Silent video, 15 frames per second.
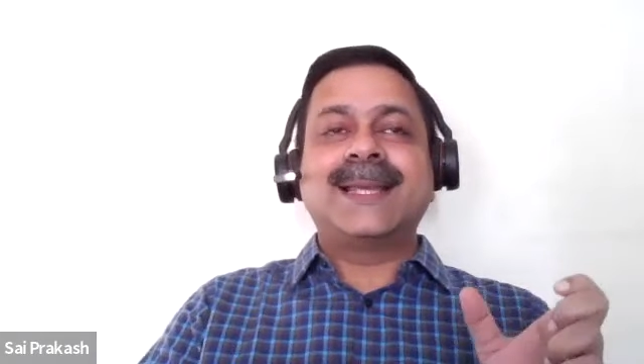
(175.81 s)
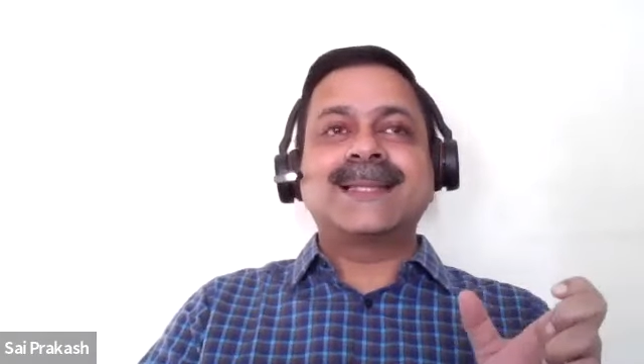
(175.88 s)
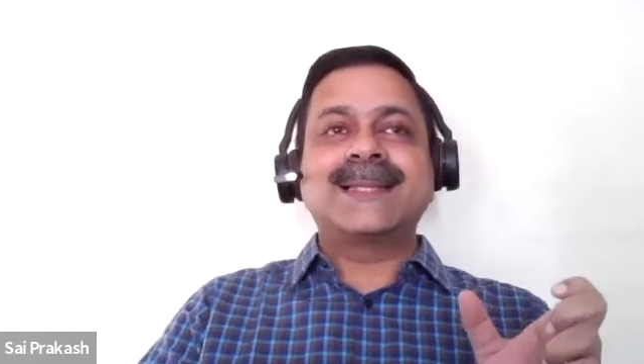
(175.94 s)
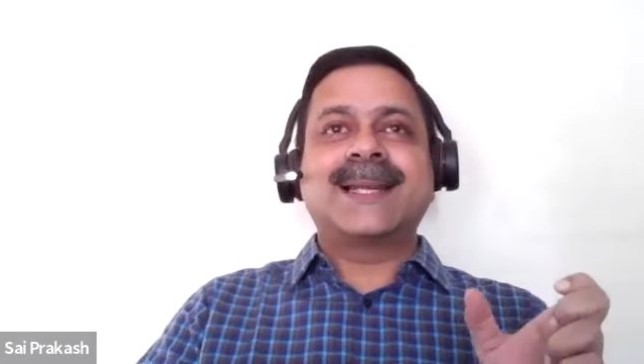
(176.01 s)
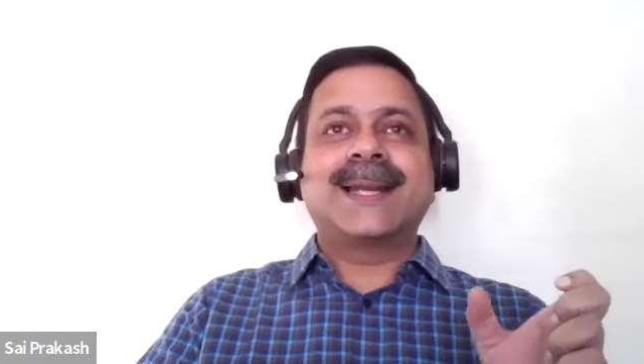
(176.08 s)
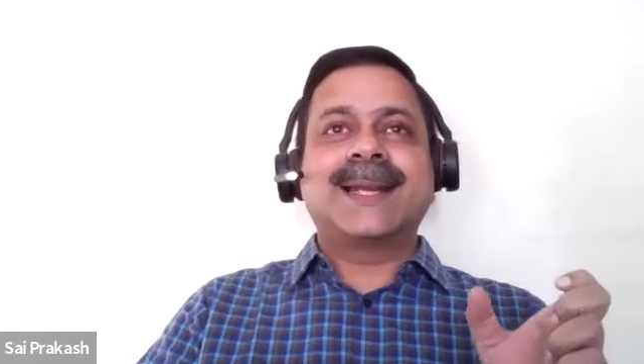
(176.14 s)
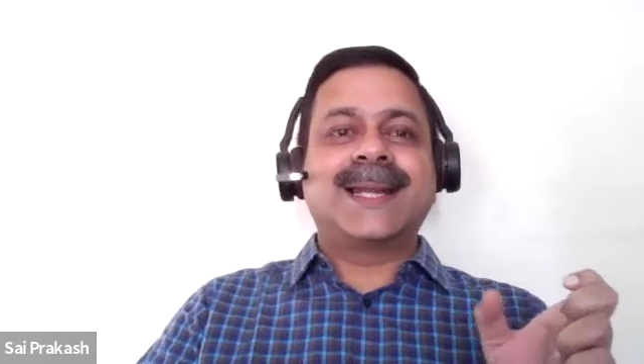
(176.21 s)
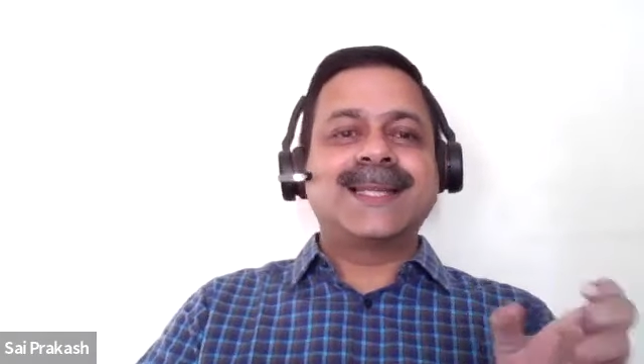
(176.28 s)

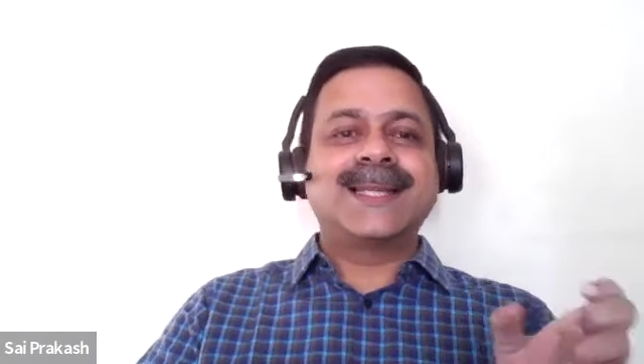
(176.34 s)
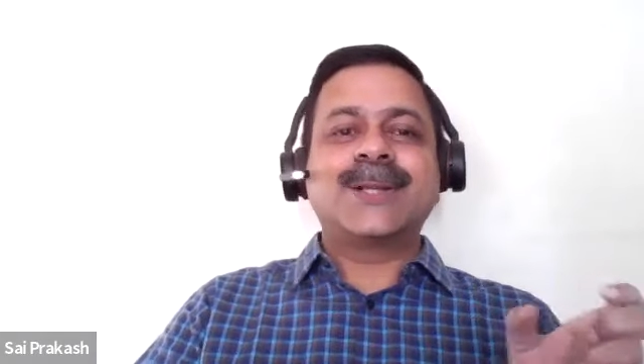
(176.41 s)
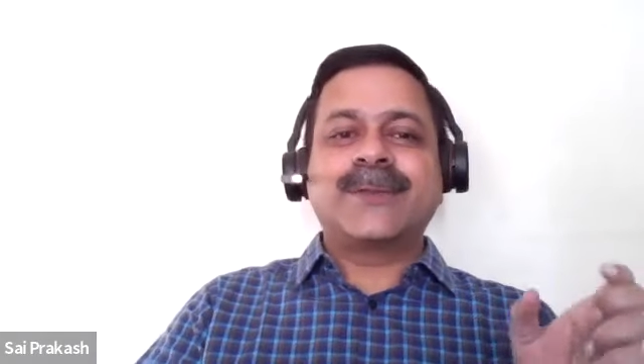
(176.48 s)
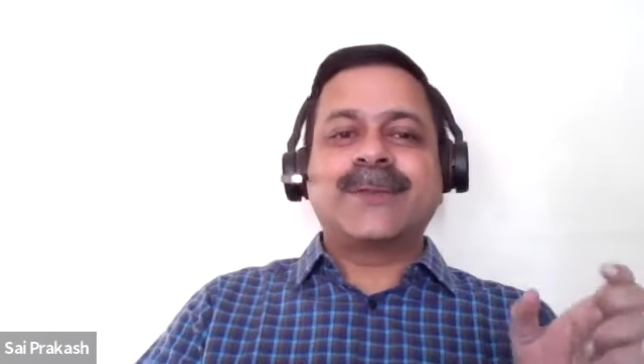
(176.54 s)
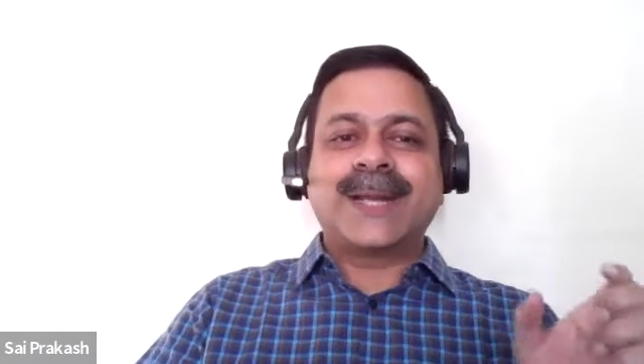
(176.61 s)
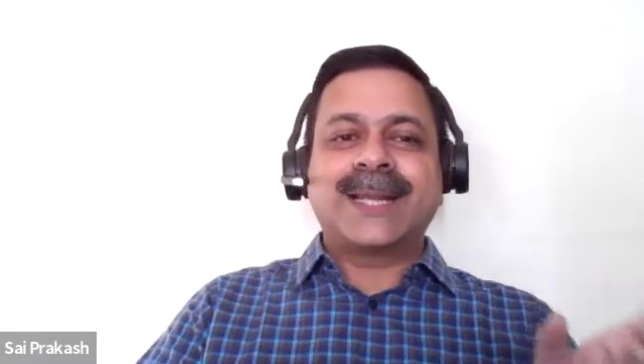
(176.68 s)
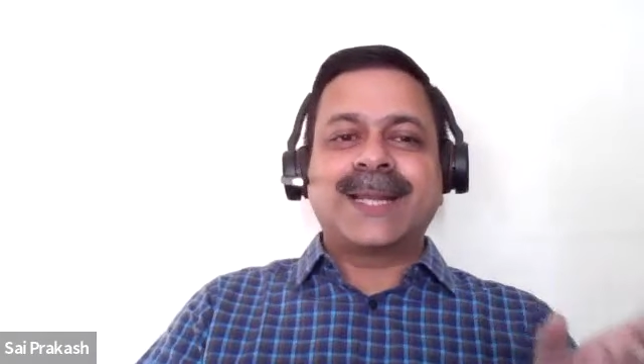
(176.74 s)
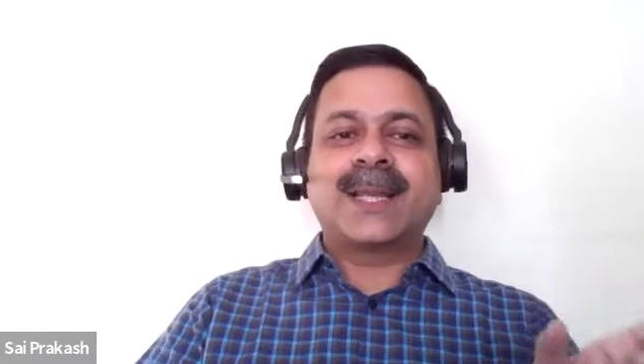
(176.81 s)
is in a danger
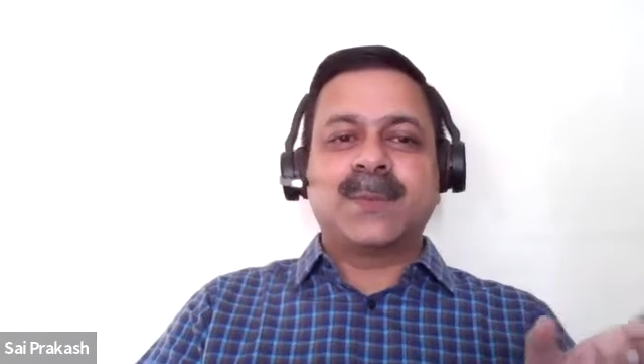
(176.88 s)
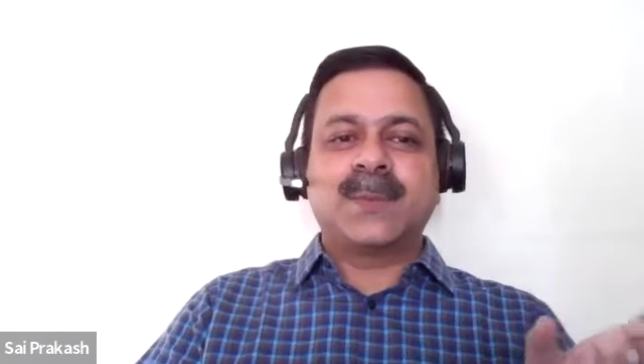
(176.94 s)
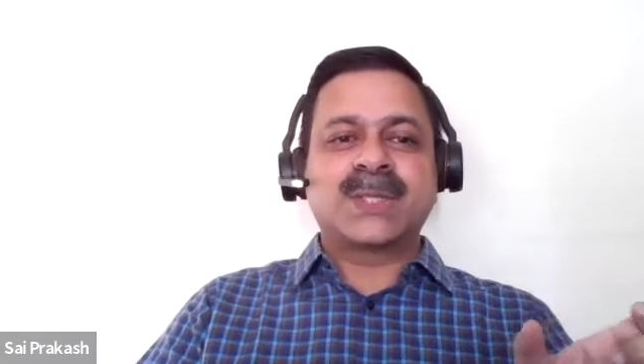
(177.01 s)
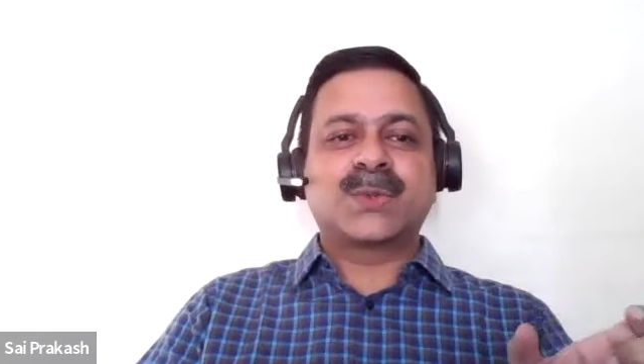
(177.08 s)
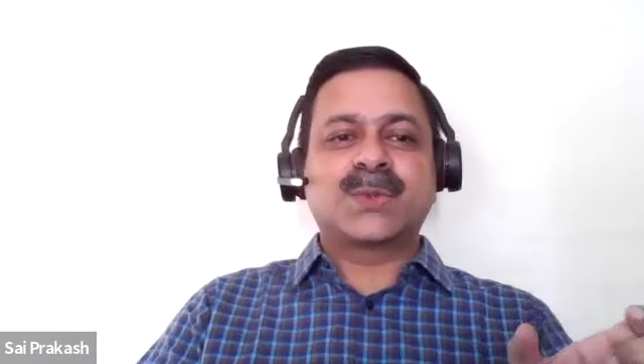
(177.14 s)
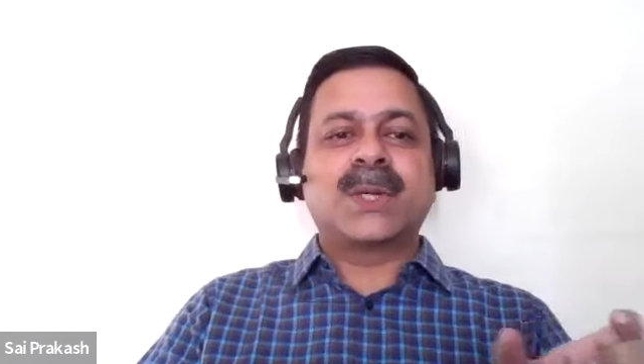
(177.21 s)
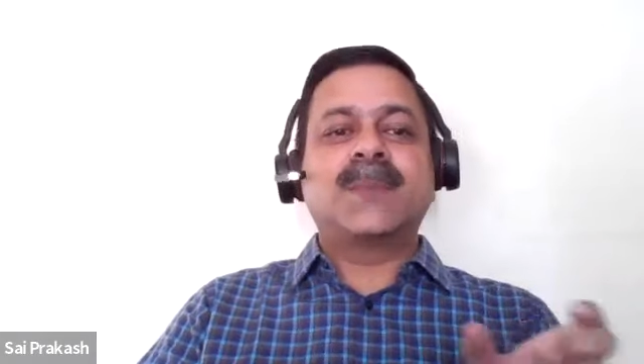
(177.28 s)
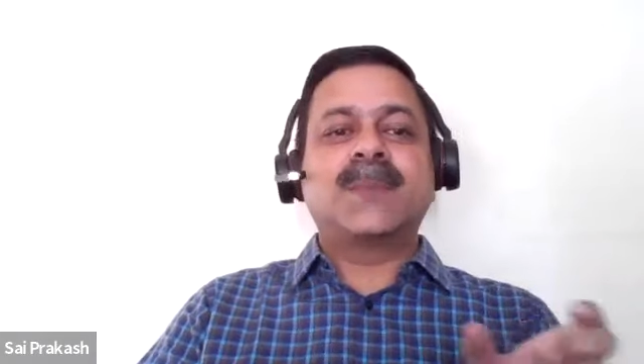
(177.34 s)
of getting a
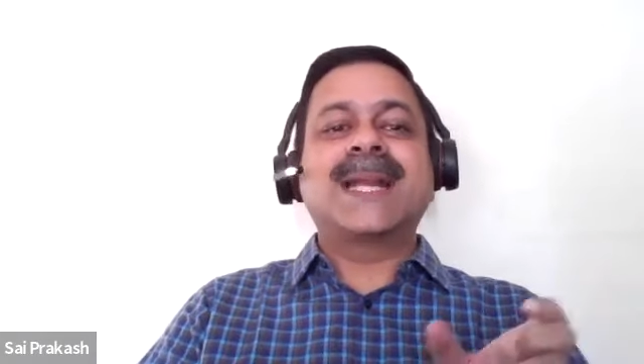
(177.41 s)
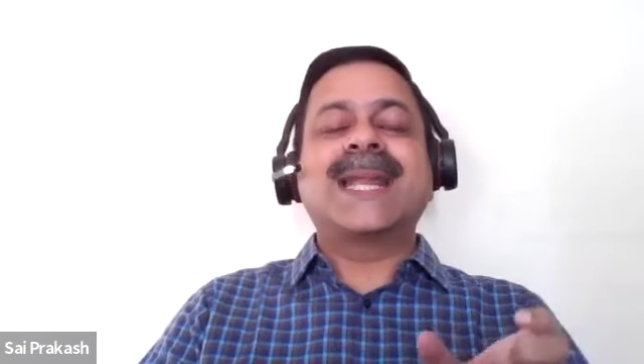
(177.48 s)
password,